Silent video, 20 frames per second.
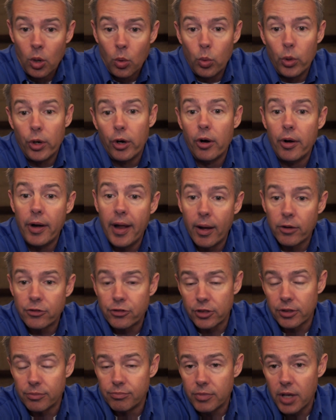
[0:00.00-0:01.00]
We are
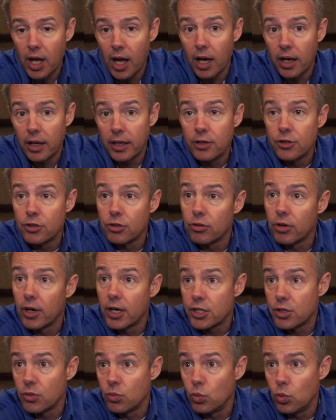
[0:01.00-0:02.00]
announcing
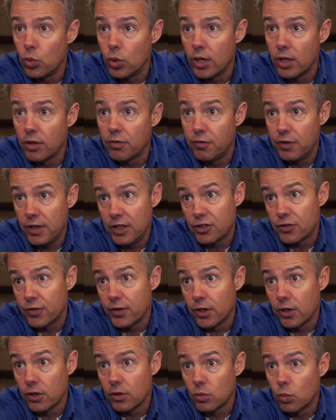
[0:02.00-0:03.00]
integration with
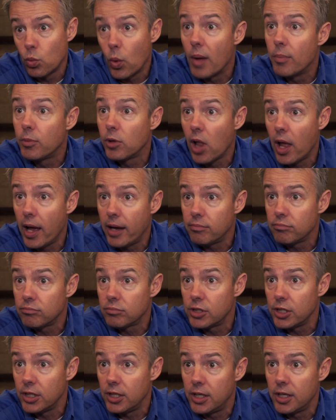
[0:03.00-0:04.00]
vSphere Web Client
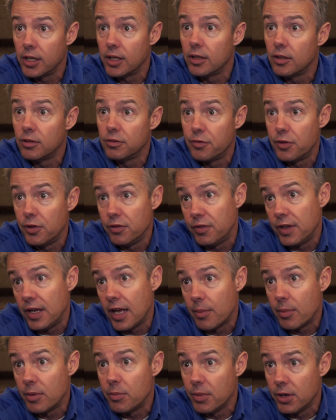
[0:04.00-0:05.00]
to give the
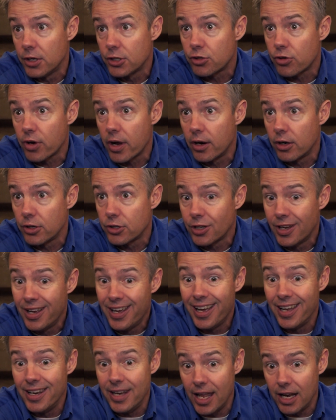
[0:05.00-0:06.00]
VM administrators
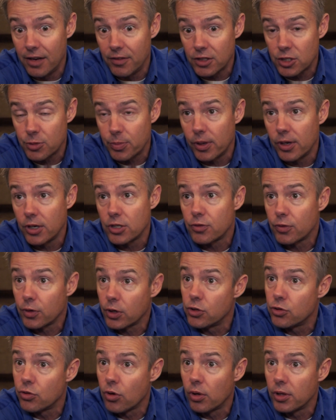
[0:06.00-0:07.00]
a native experience for
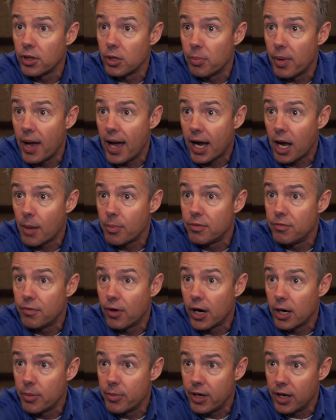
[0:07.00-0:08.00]
controlling the backup
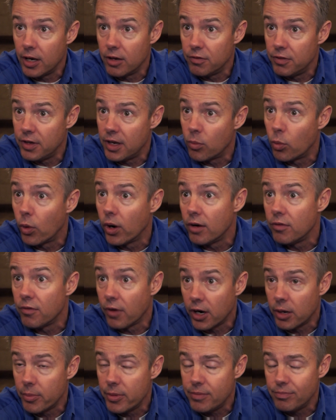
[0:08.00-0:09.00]
environment in a VMware
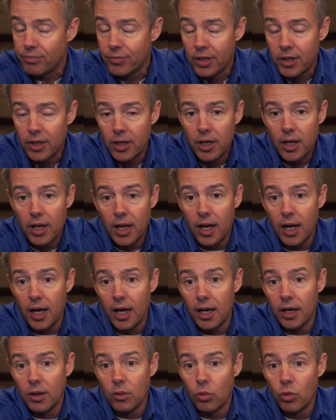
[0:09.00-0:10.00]
environment.
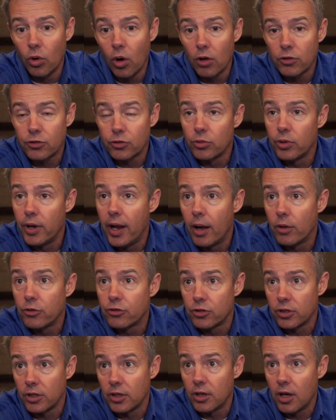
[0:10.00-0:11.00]
We're also
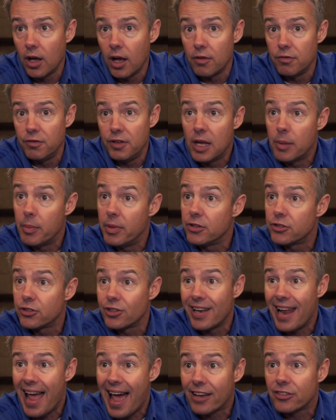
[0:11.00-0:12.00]
announcing VM
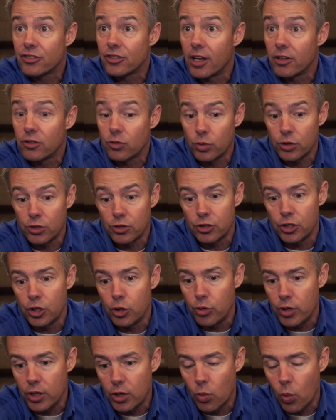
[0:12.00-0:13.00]
Instant Access, which is a
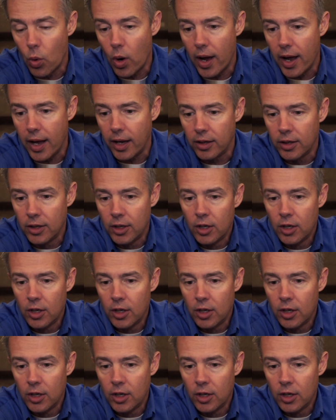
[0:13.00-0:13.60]
unique way